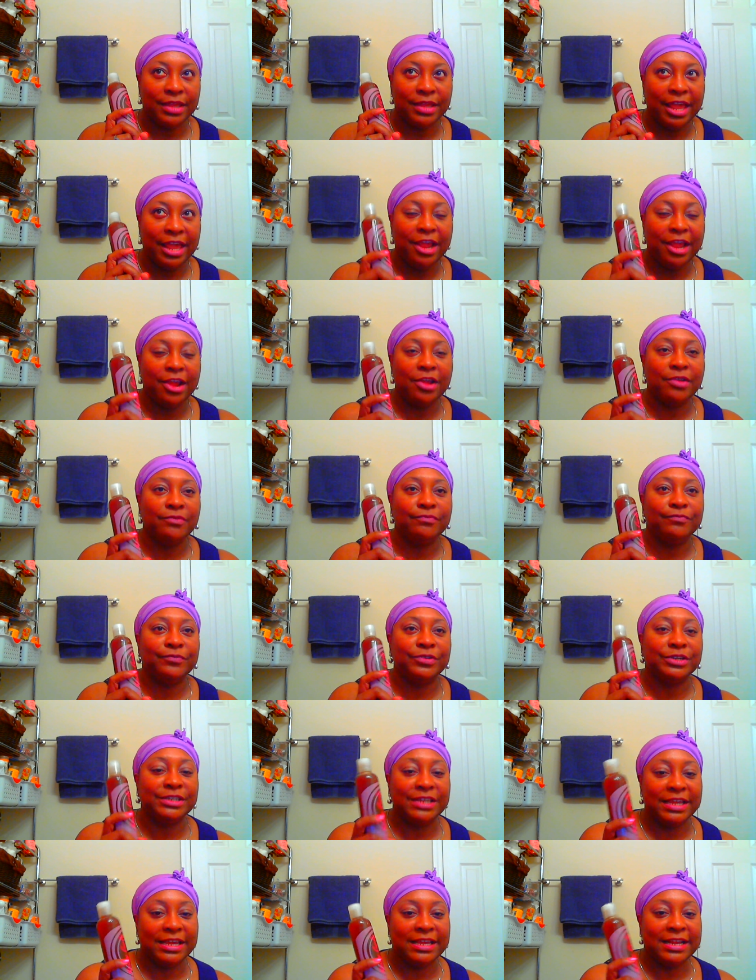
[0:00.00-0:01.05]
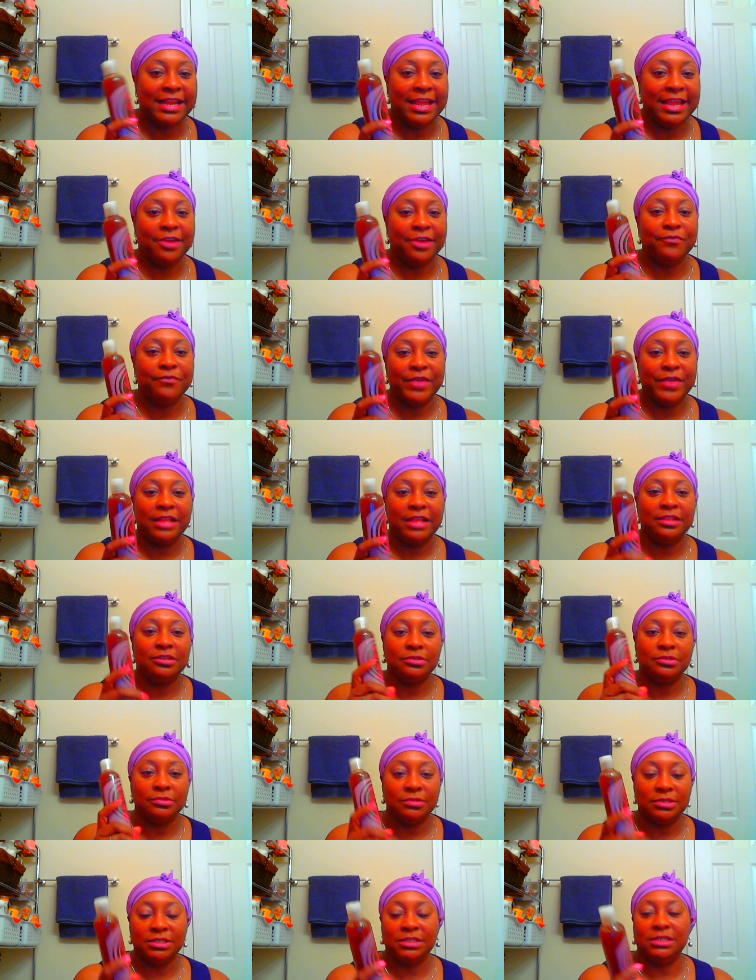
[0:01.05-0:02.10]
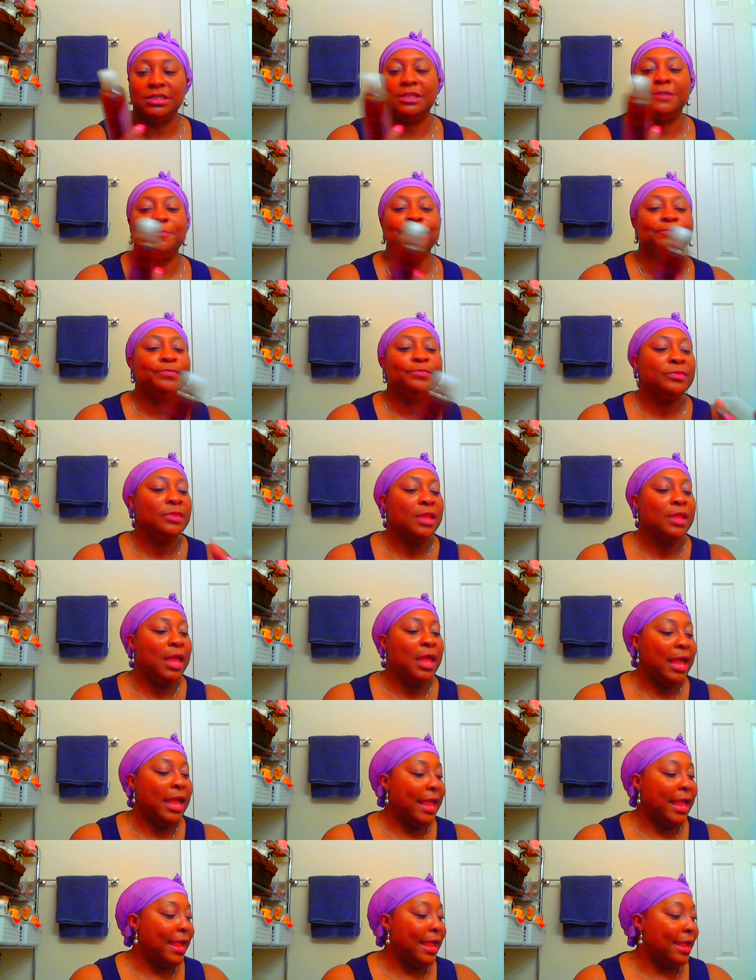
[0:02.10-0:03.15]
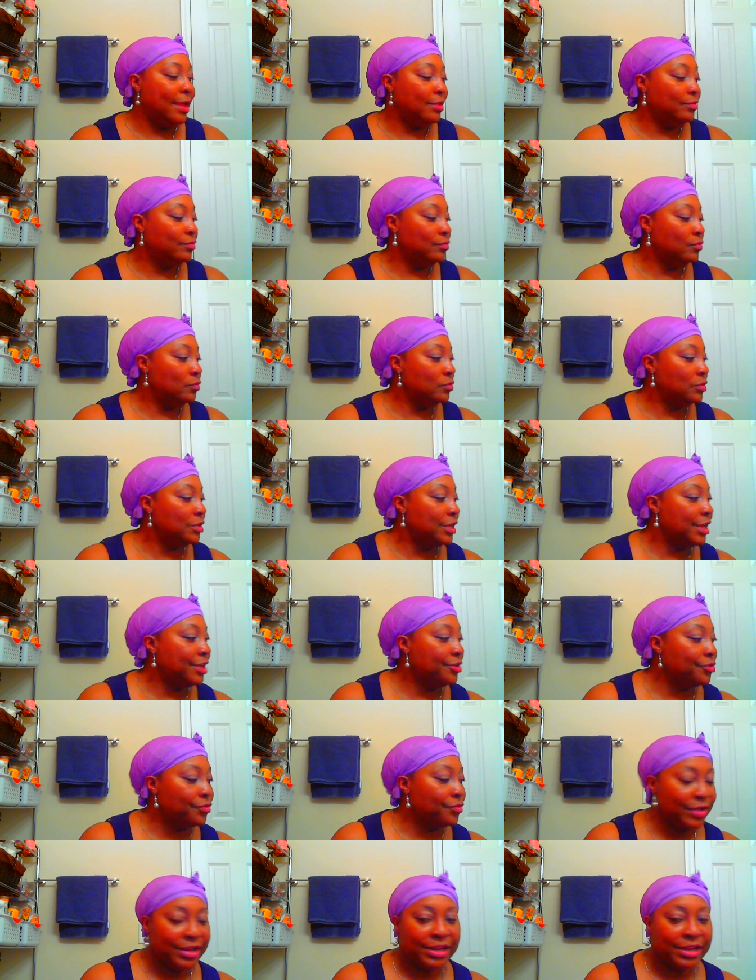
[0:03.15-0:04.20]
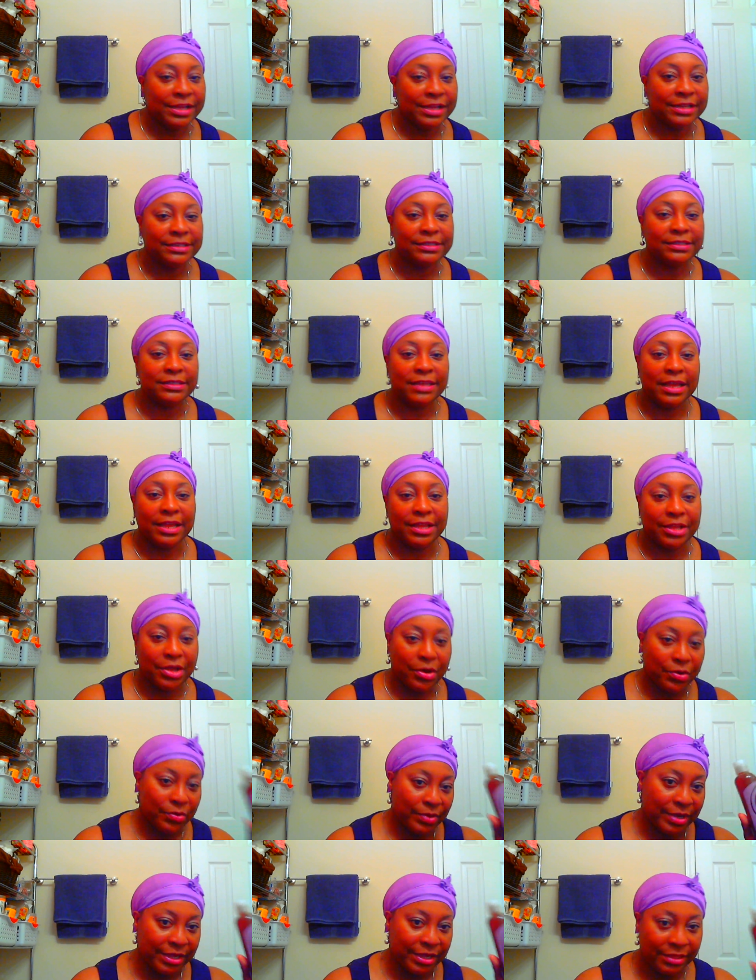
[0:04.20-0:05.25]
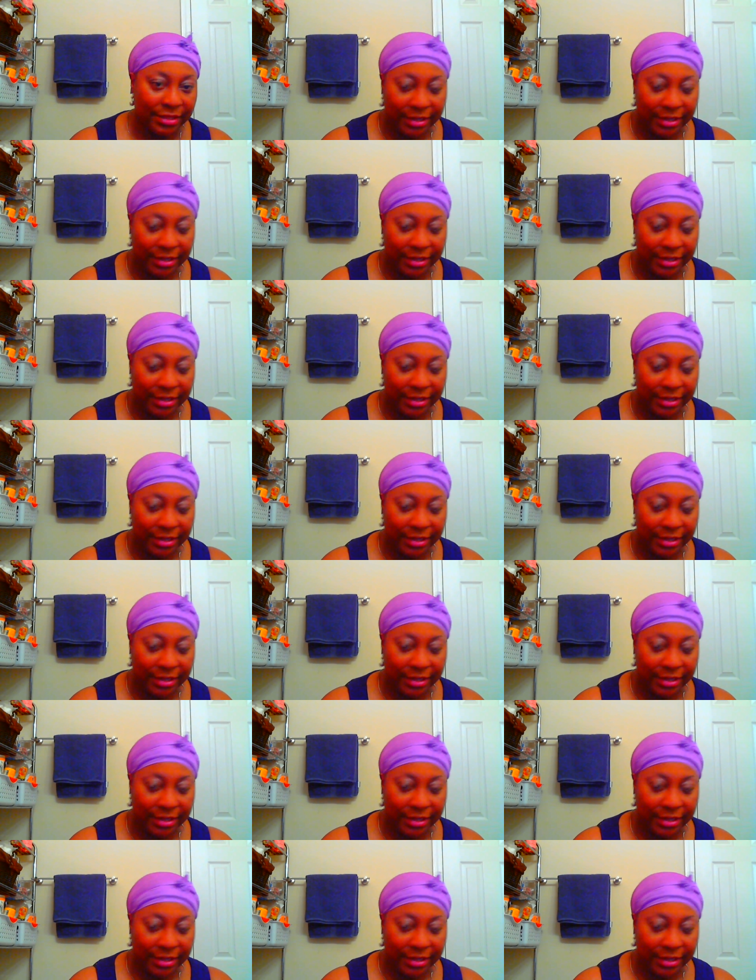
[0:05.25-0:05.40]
hair for dead hair follicle tea. And the ingredients that go in